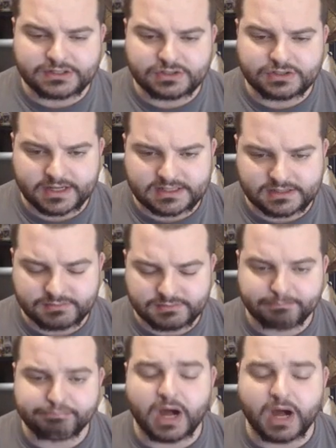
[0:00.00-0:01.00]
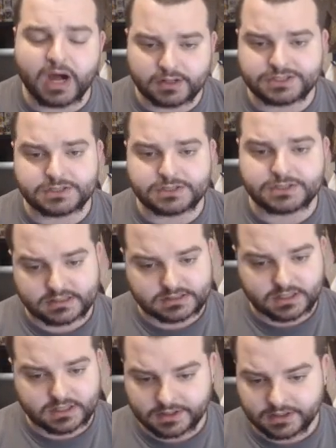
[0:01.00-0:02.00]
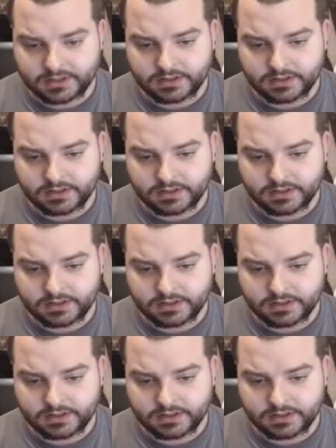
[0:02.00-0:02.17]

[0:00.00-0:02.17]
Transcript: to make something bonkers using this card.